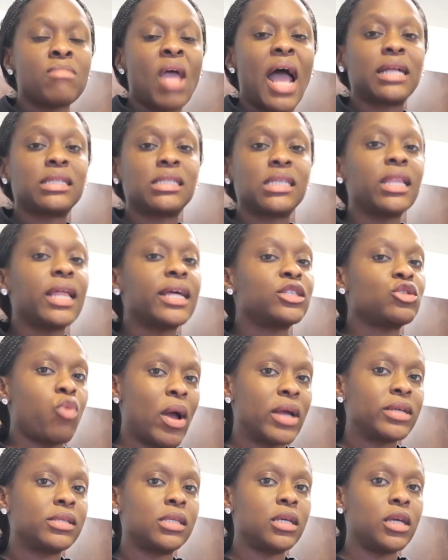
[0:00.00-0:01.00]
I'd say like
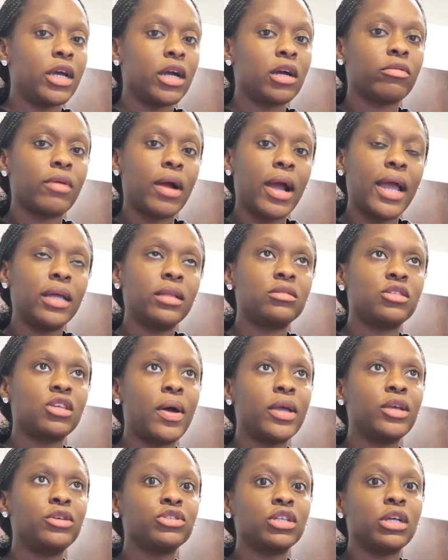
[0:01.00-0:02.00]
twice a year, right? So
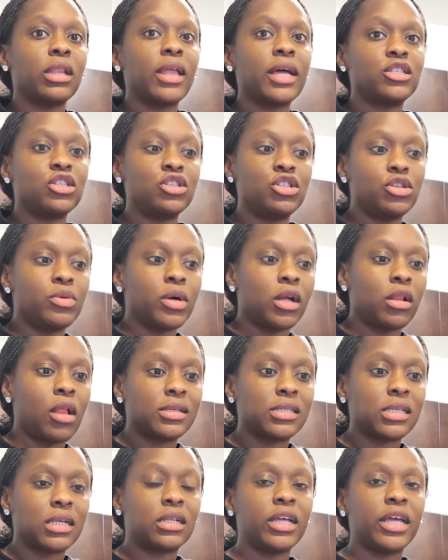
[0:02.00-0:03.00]
I usually like to do a
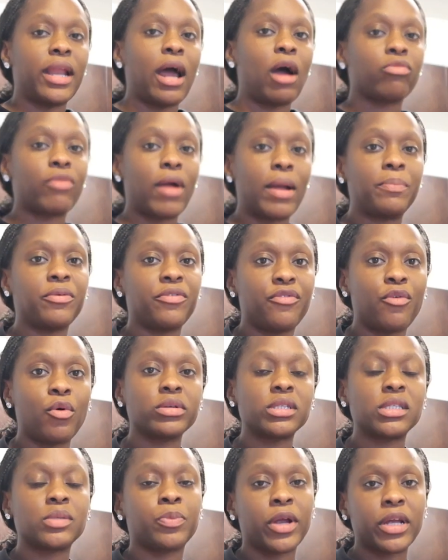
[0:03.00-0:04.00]
closet clean out right
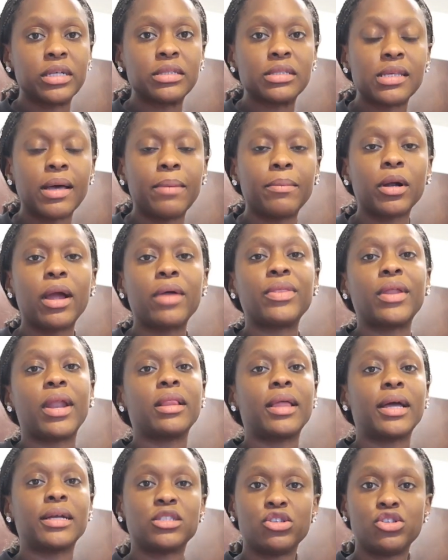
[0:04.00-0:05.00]
before spring and summer, and then I
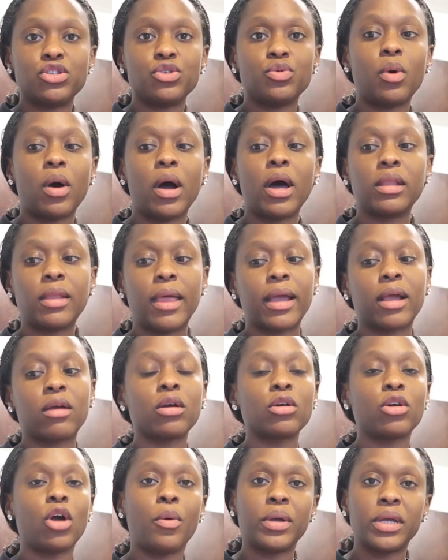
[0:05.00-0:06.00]
like to do one
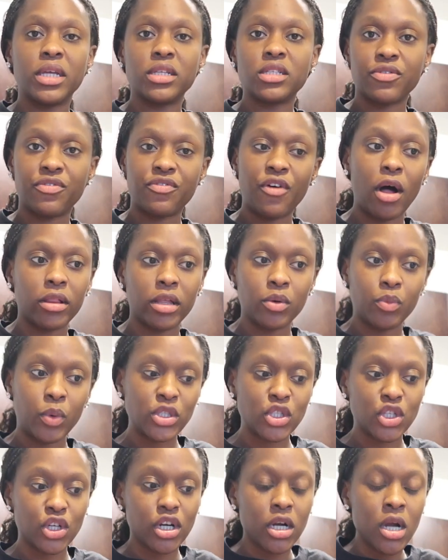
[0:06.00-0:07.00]
like going into fall and
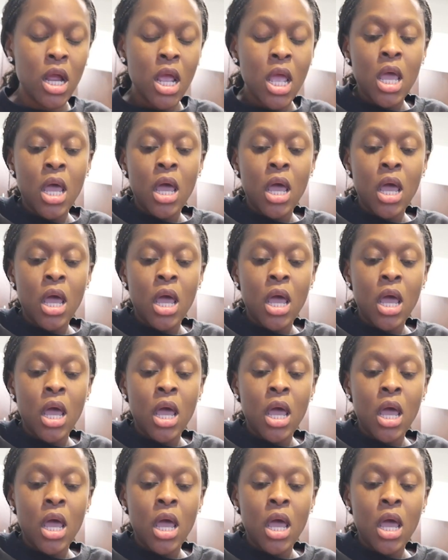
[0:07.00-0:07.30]
winter.